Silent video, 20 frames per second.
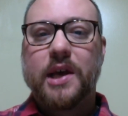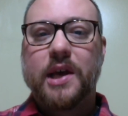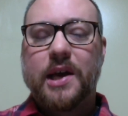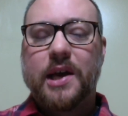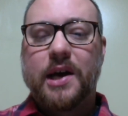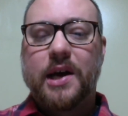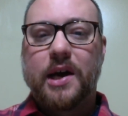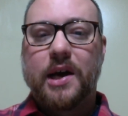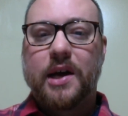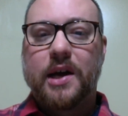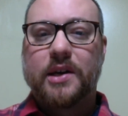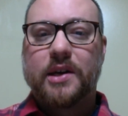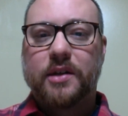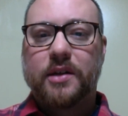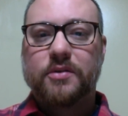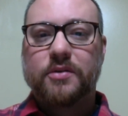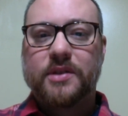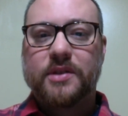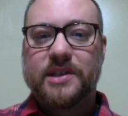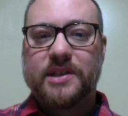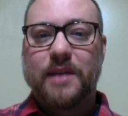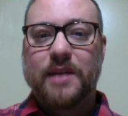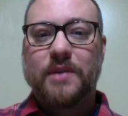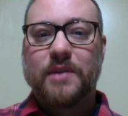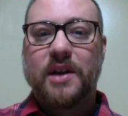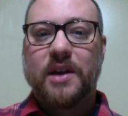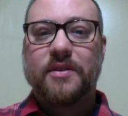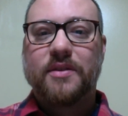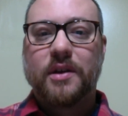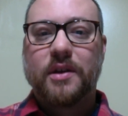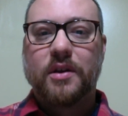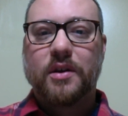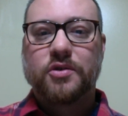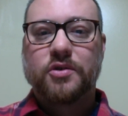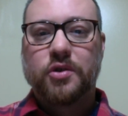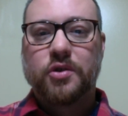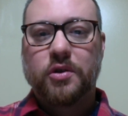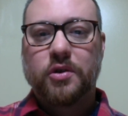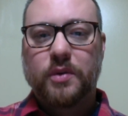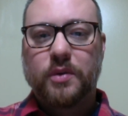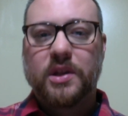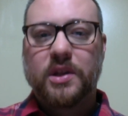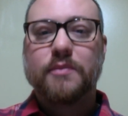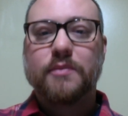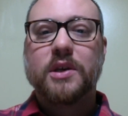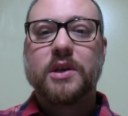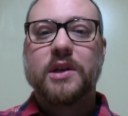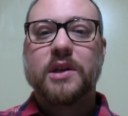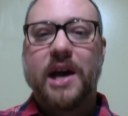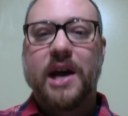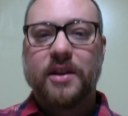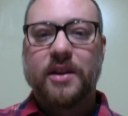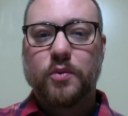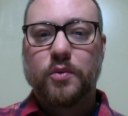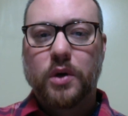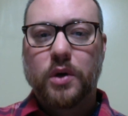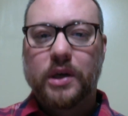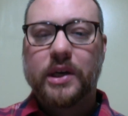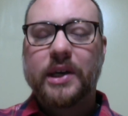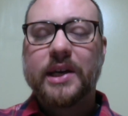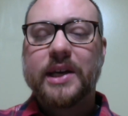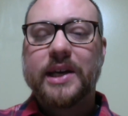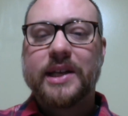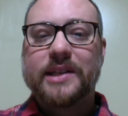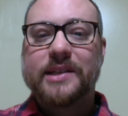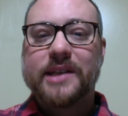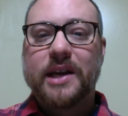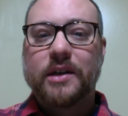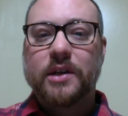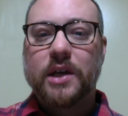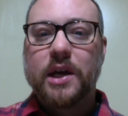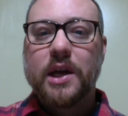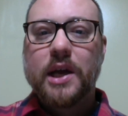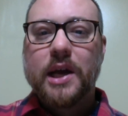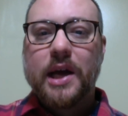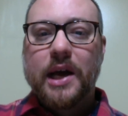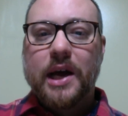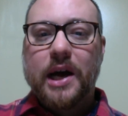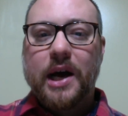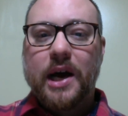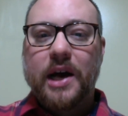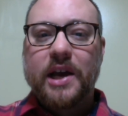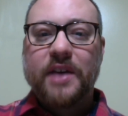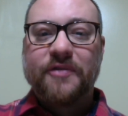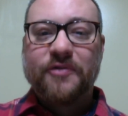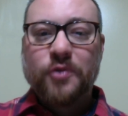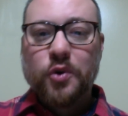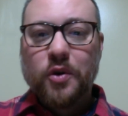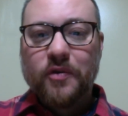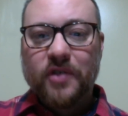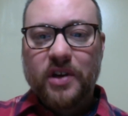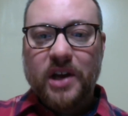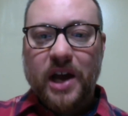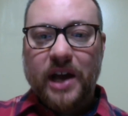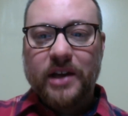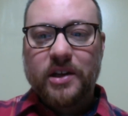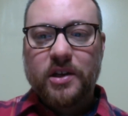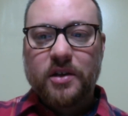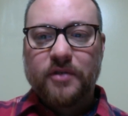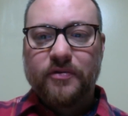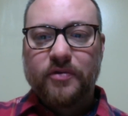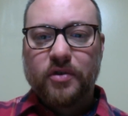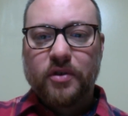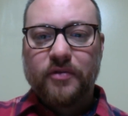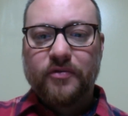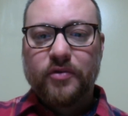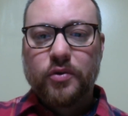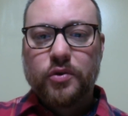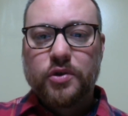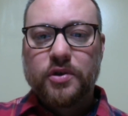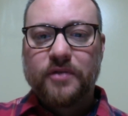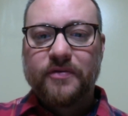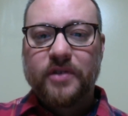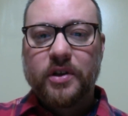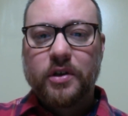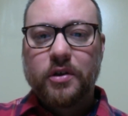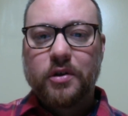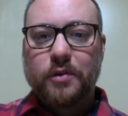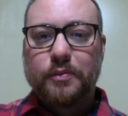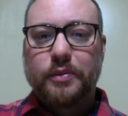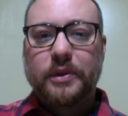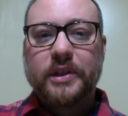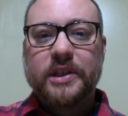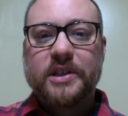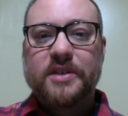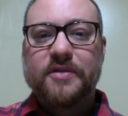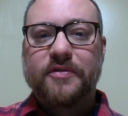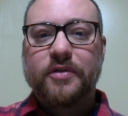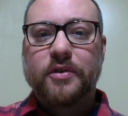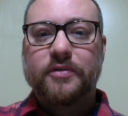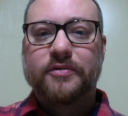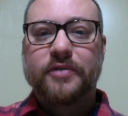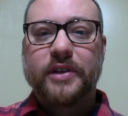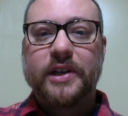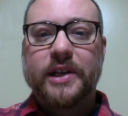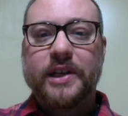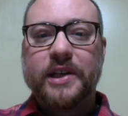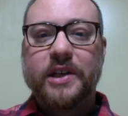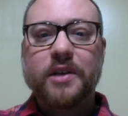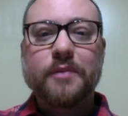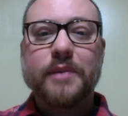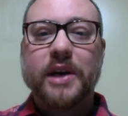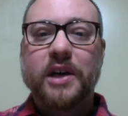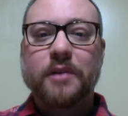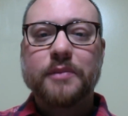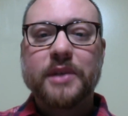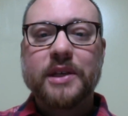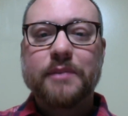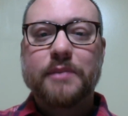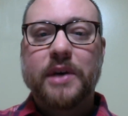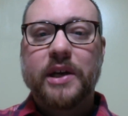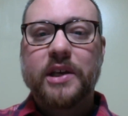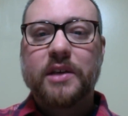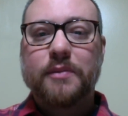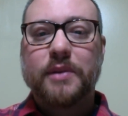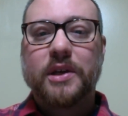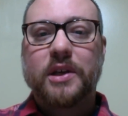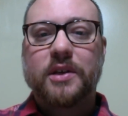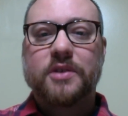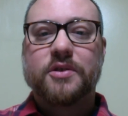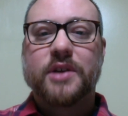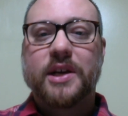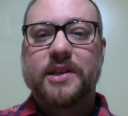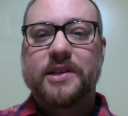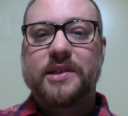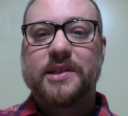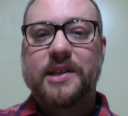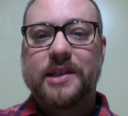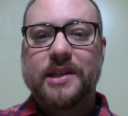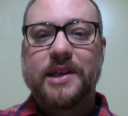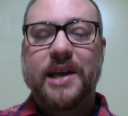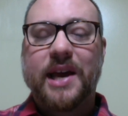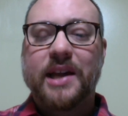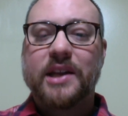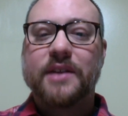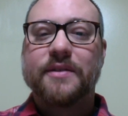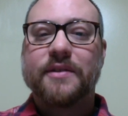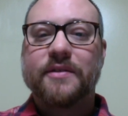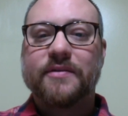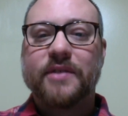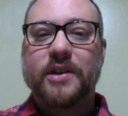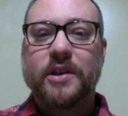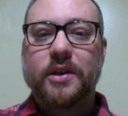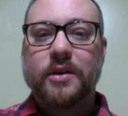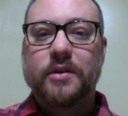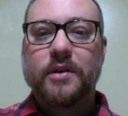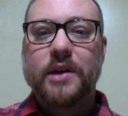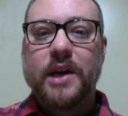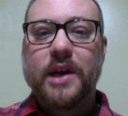and I'll do the same kind of thing. I'll show you what they mean, how they work, etc. If you have an idea for a future video, please feel free to email me. My email address is at the end of the video.